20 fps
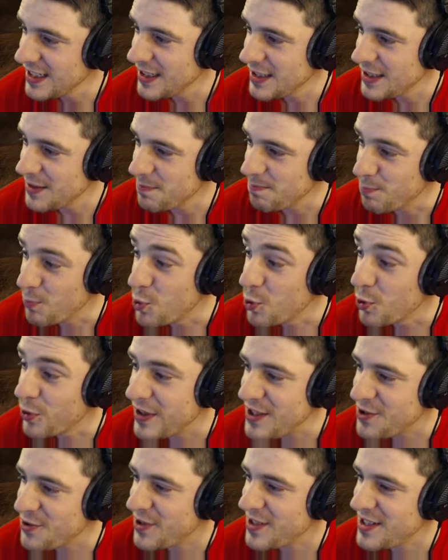more
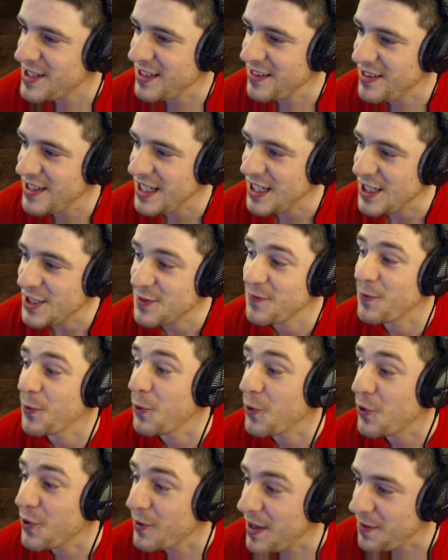interesting things
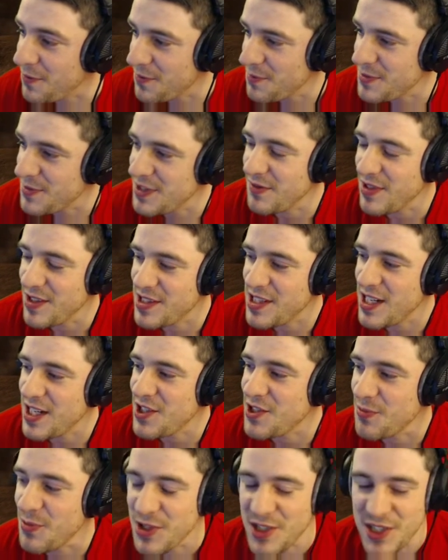further out from
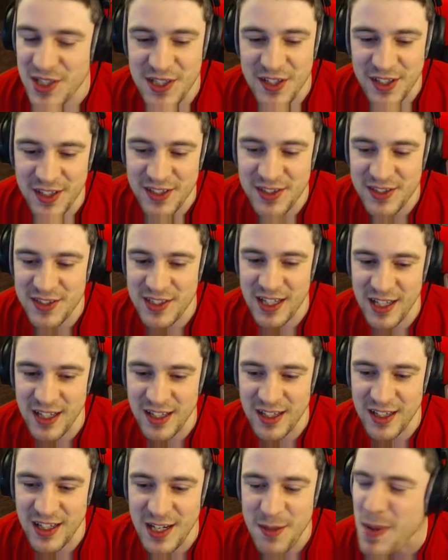civilization, which is nice.
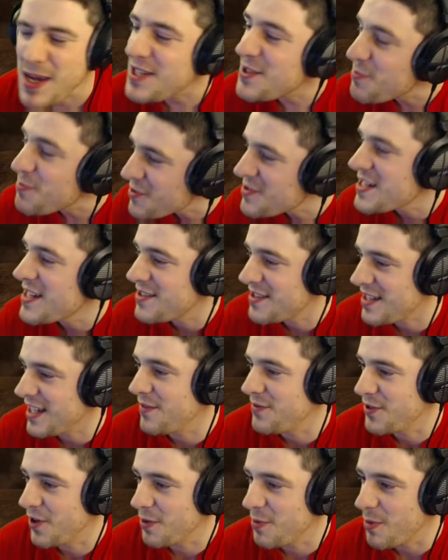It makes more sense to have
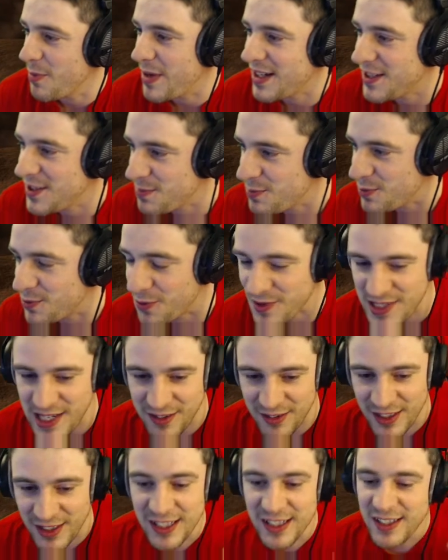Diamondback Explorers
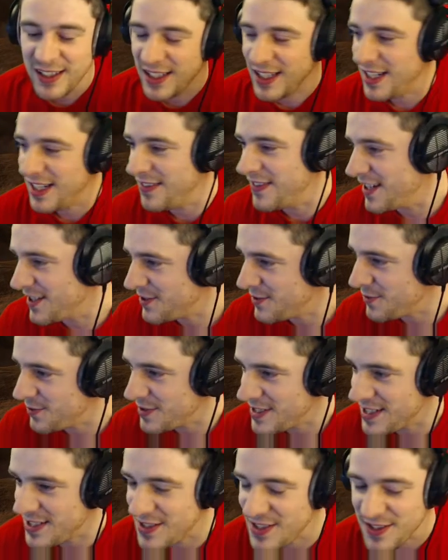out at that sort of
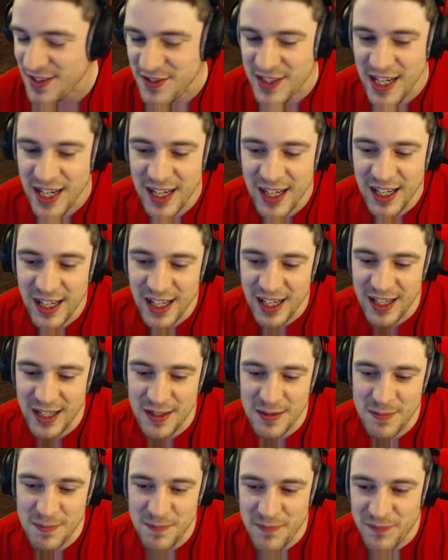distance.
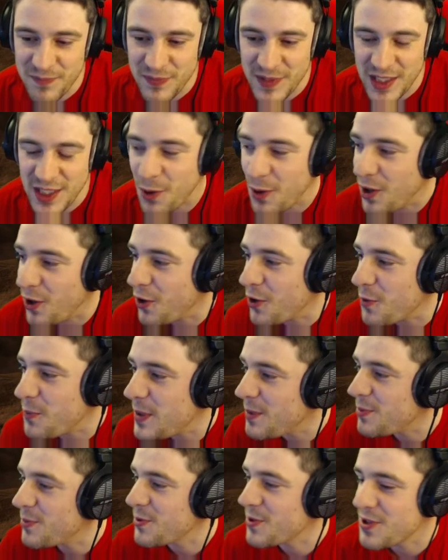You know, a lot of
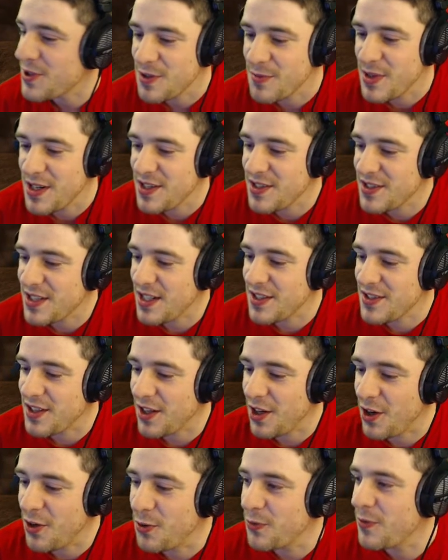people were turning around and saying it's
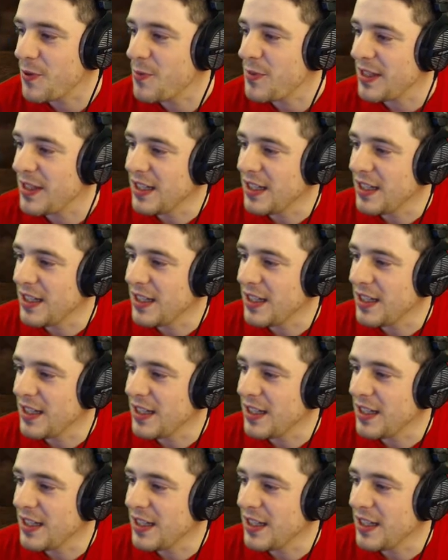like, oh, from the